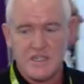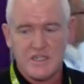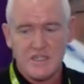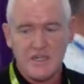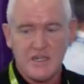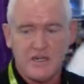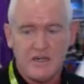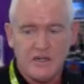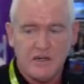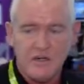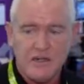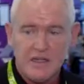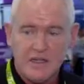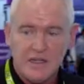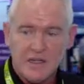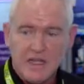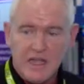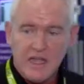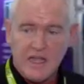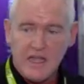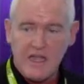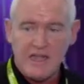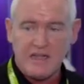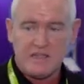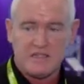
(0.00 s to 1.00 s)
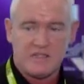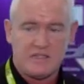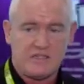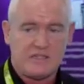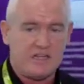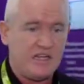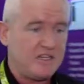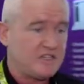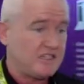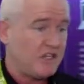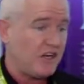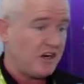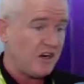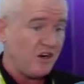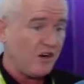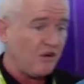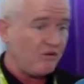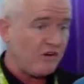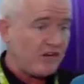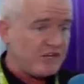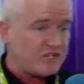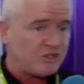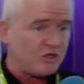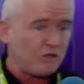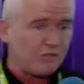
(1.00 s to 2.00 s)
this year. It's not an
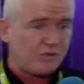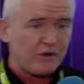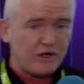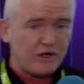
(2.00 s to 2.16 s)
original